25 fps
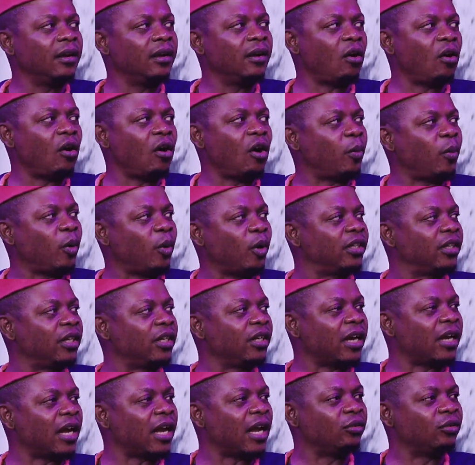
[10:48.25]
All
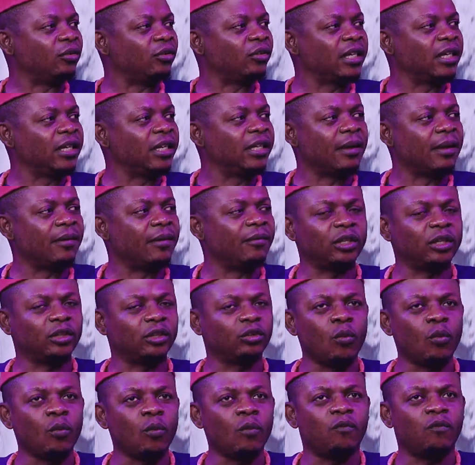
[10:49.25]
politicians, you see them with
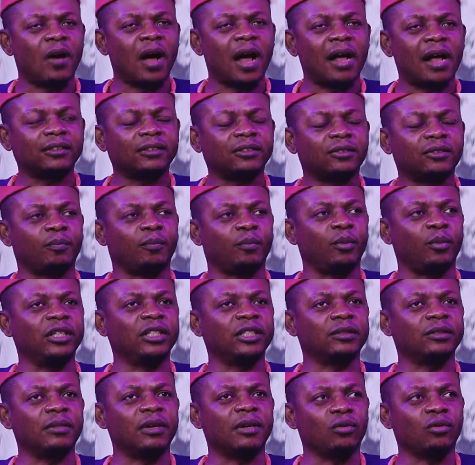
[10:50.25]
two vans of
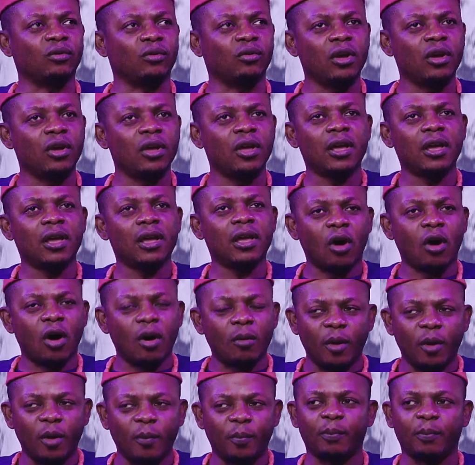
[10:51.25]
policemen. So
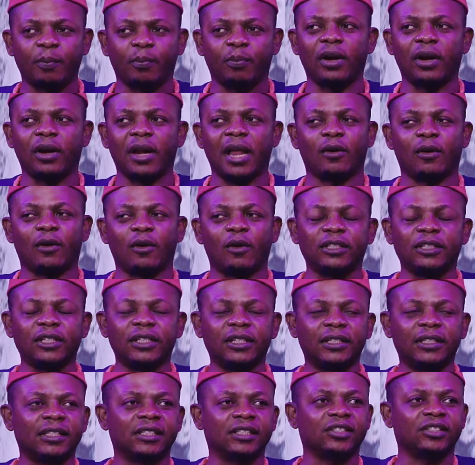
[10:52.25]
common people like us in
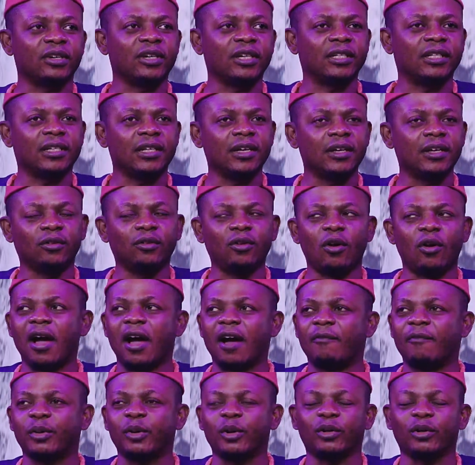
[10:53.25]
the street don't
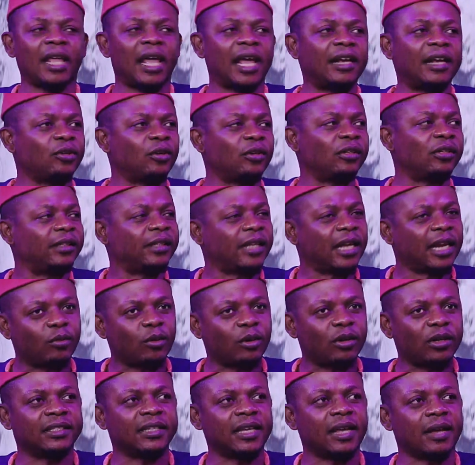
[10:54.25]
have protection and that's
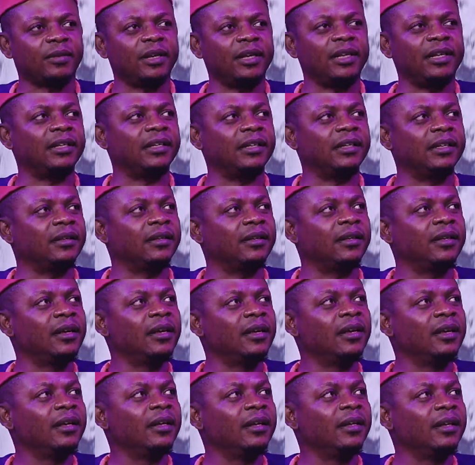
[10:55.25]
what is happening in the
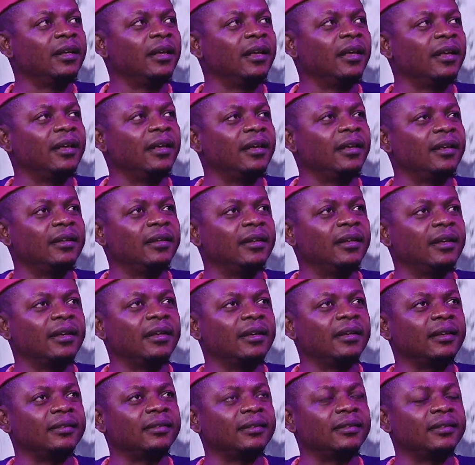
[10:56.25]
in the in
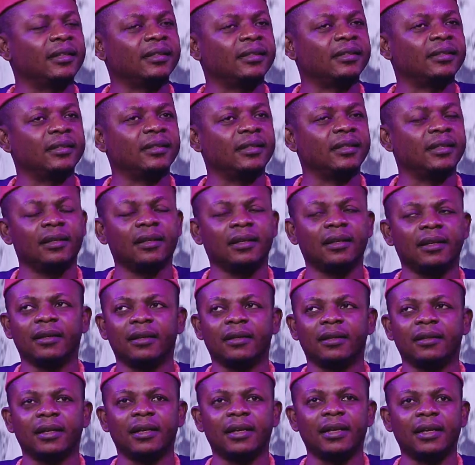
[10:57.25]
the this, the,
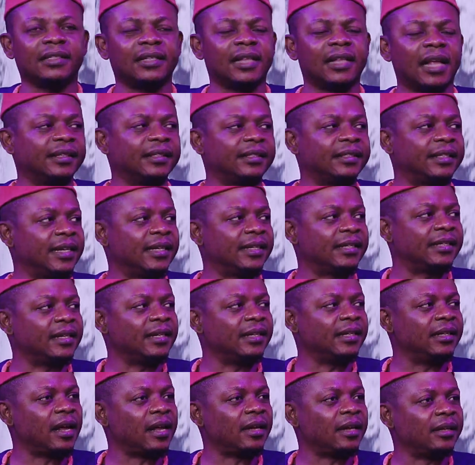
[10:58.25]
the eastern states
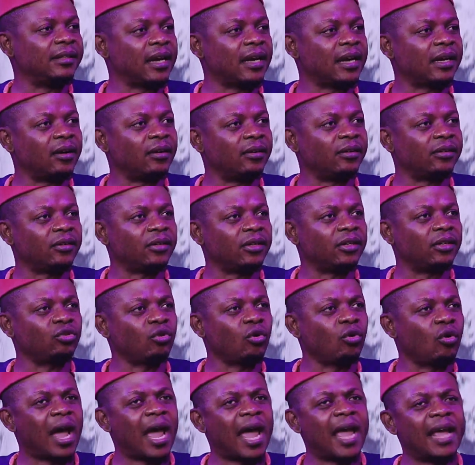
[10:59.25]
in uh, their country
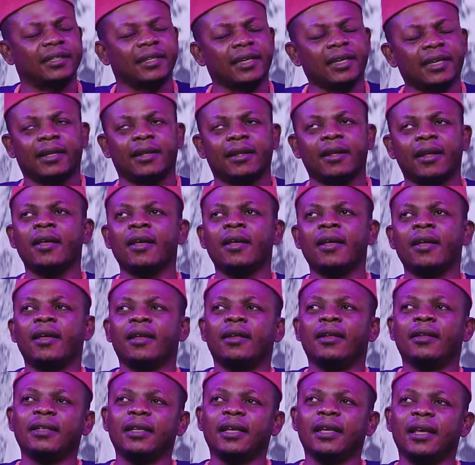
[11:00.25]
so i think
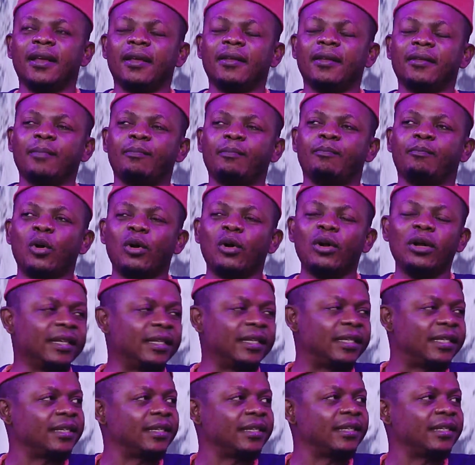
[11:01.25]
the the
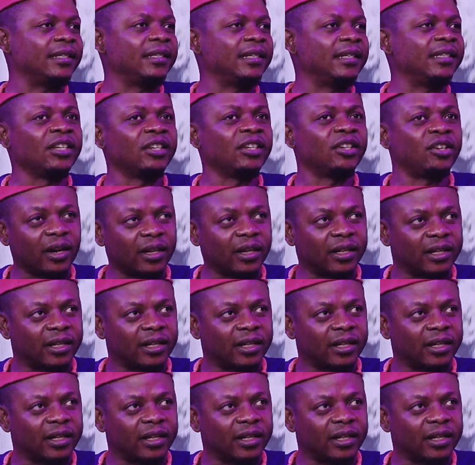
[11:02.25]
police the security